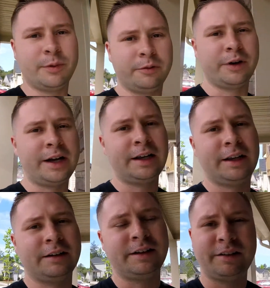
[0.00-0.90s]
been
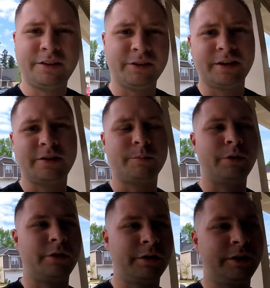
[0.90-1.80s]
raining, and still got some
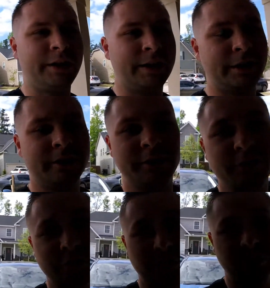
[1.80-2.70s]
pollen in the air.
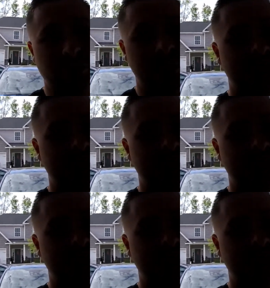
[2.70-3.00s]
So we